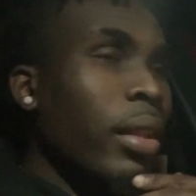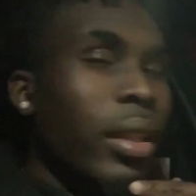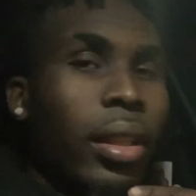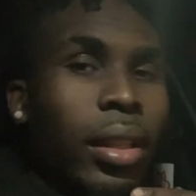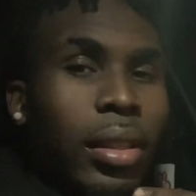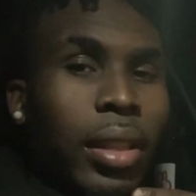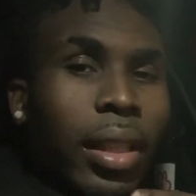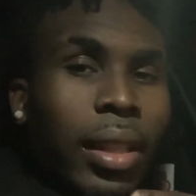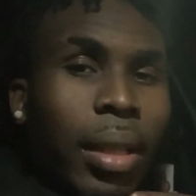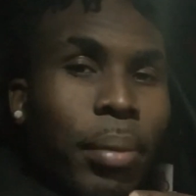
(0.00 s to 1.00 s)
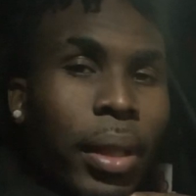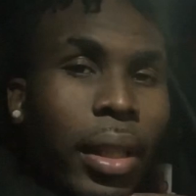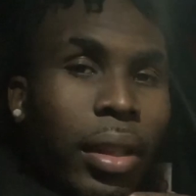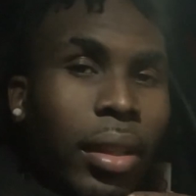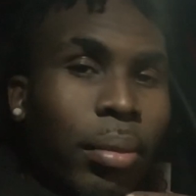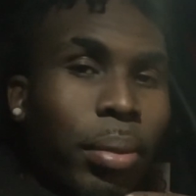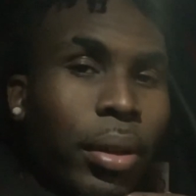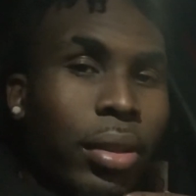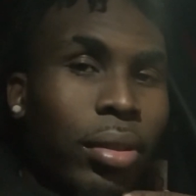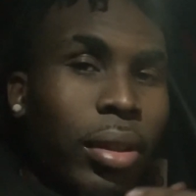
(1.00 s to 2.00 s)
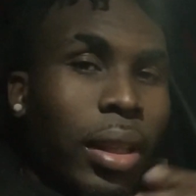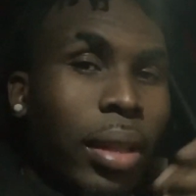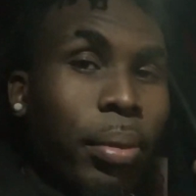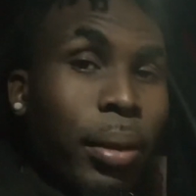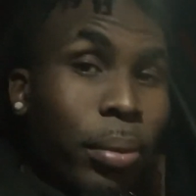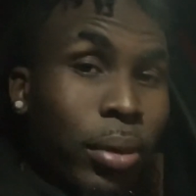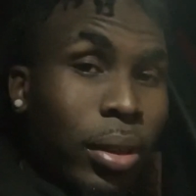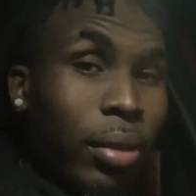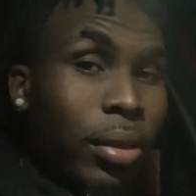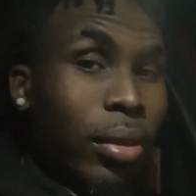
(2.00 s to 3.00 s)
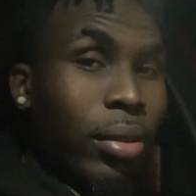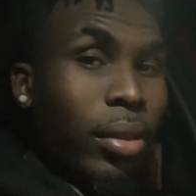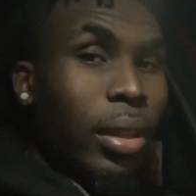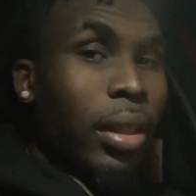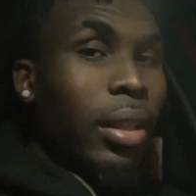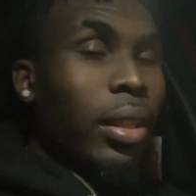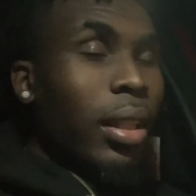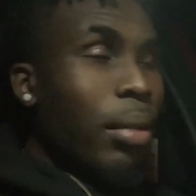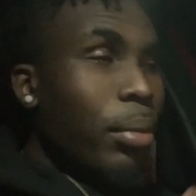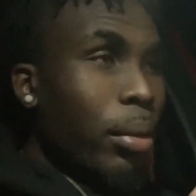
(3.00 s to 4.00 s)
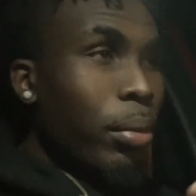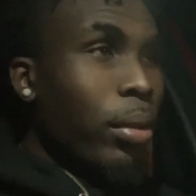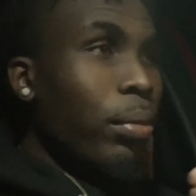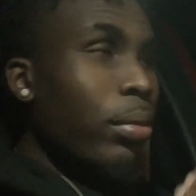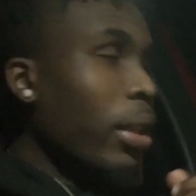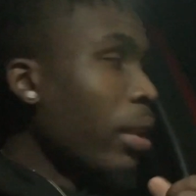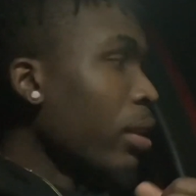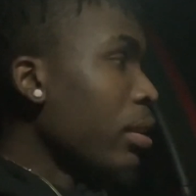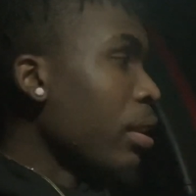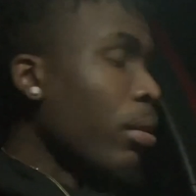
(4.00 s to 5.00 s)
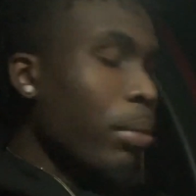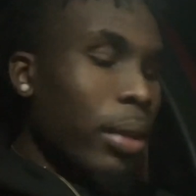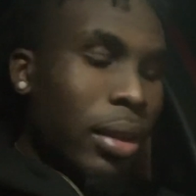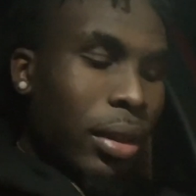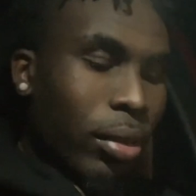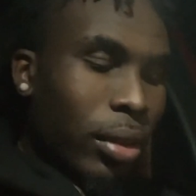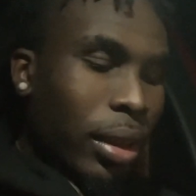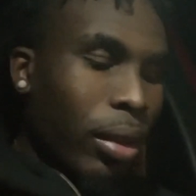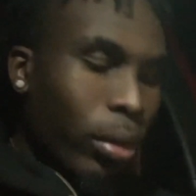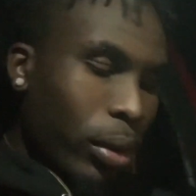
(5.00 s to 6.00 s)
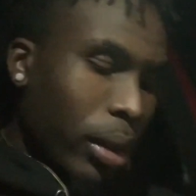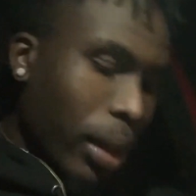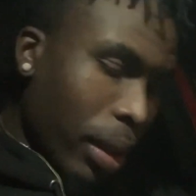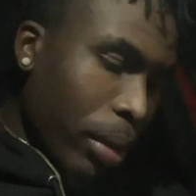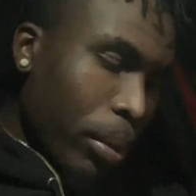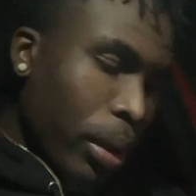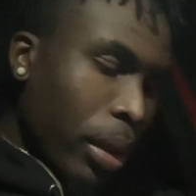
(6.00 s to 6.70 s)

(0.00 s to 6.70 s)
and it's not that bad compared to a lot of people's stuff. So I'll be able to knock this out, but it's just gonna take a little time.